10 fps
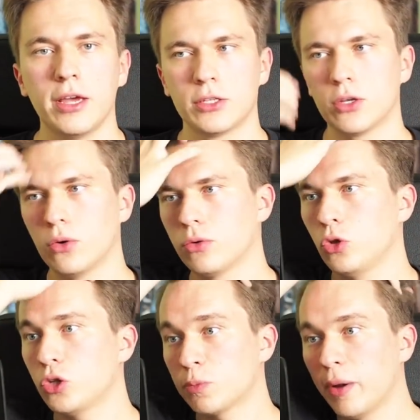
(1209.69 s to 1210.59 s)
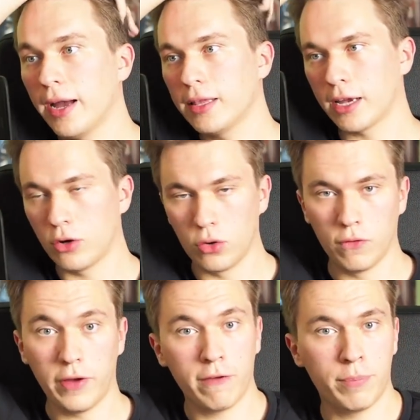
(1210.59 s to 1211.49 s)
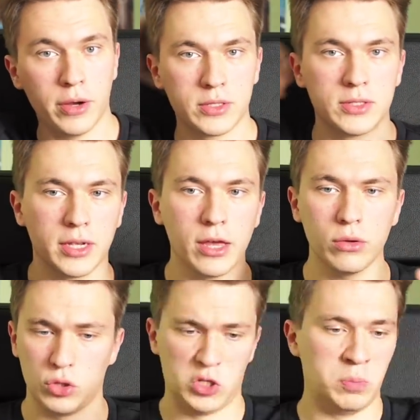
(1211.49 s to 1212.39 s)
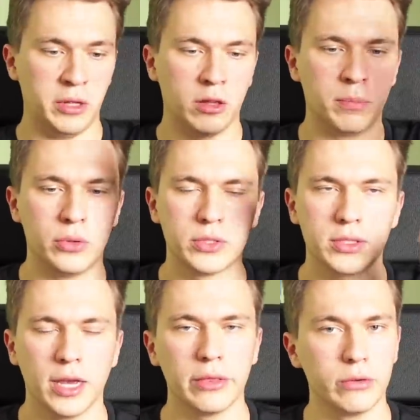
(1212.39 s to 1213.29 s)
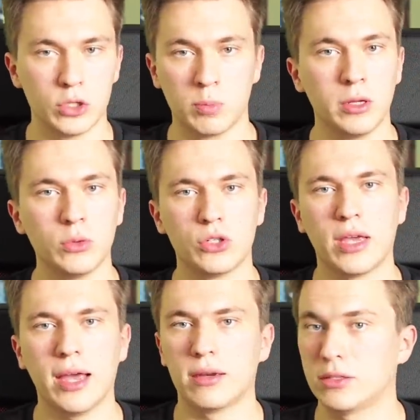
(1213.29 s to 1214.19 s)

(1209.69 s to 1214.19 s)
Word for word: so you just buy, like, I don't know, 5 boxes together and just split the pulls together and just build what you can.